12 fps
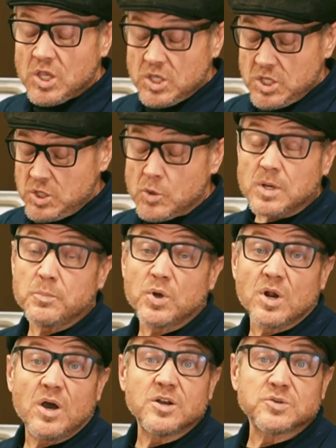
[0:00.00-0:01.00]
you can
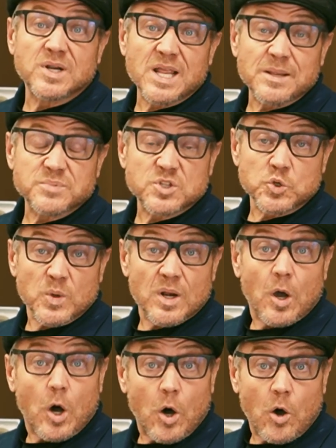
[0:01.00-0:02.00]
put 100 amps through it
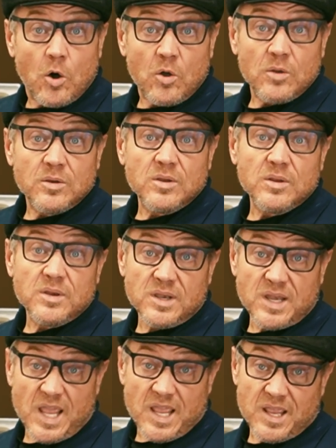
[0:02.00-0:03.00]
all
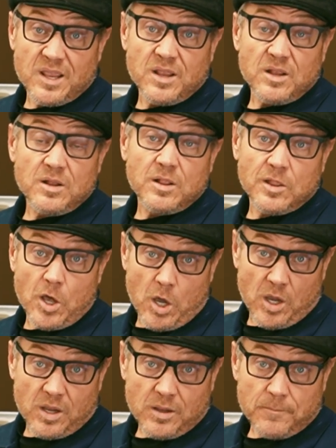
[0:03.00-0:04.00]
day
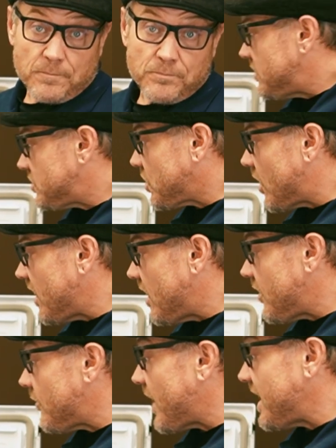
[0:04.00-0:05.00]
long. Starting on
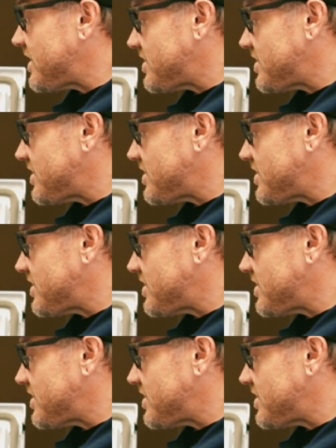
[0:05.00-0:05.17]
the right